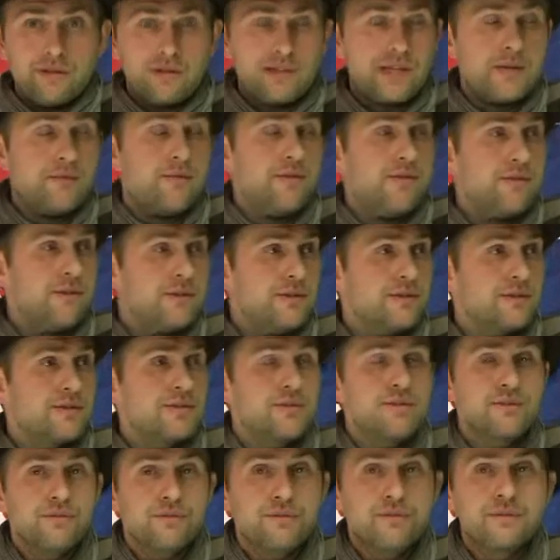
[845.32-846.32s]
some of these
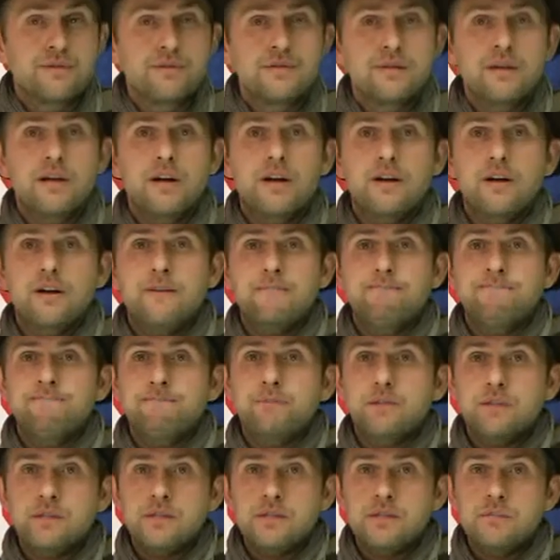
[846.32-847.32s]
students
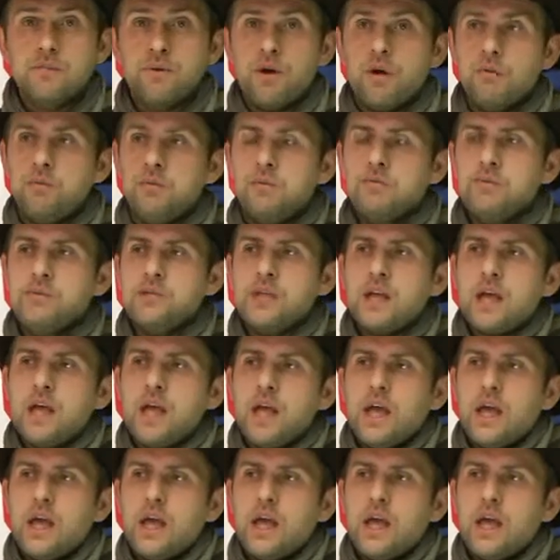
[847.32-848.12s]
with these problems,